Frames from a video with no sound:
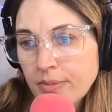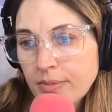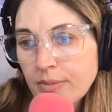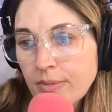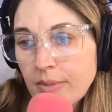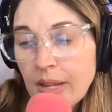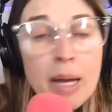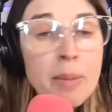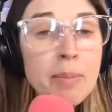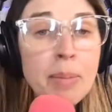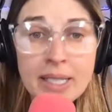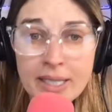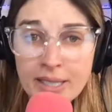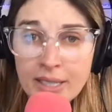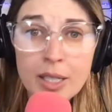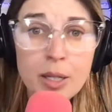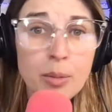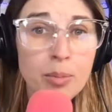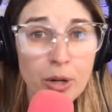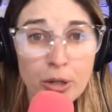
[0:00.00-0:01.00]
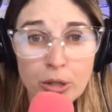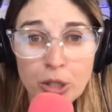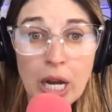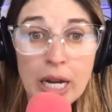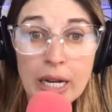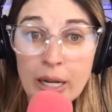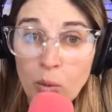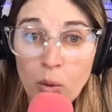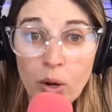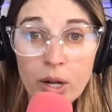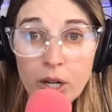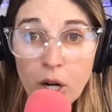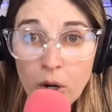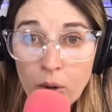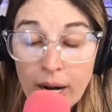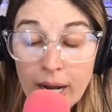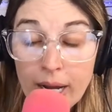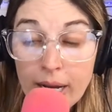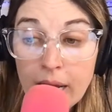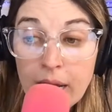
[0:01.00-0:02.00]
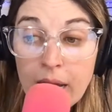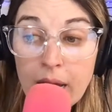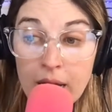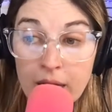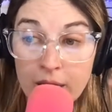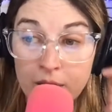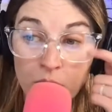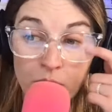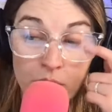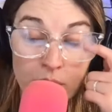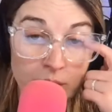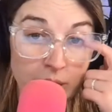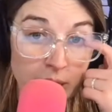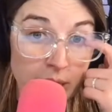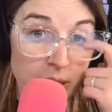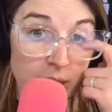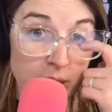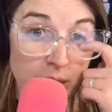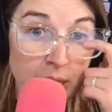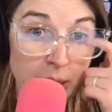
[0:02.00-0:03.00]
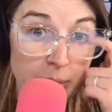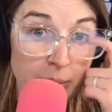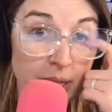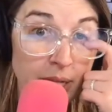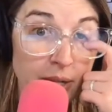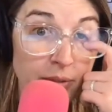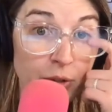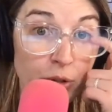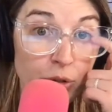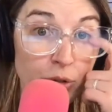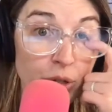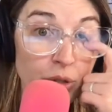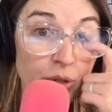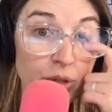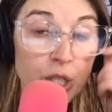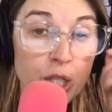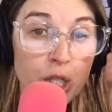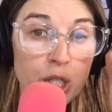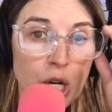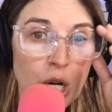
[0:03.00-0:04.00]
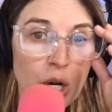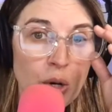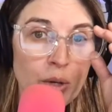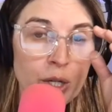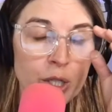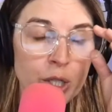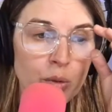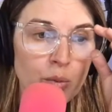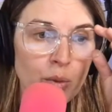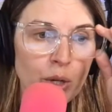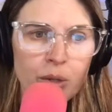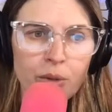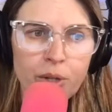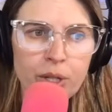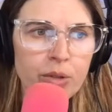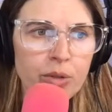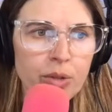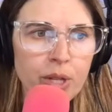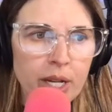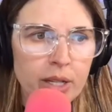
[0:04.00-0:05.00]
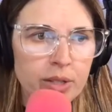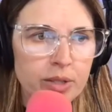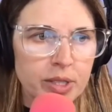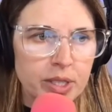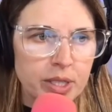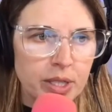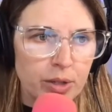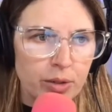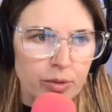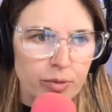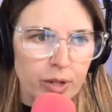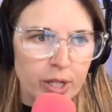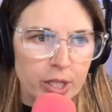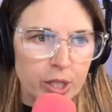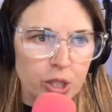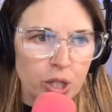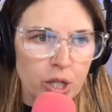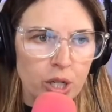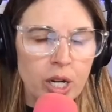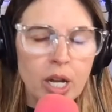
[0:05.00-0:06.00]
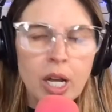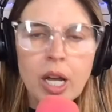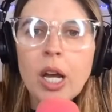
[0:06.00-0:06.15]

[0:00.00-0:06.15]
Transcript: and basically approach anyone. All right. So there's a little tidbit if you're new to the show and you're wondering who the hell is Sarah Fraser.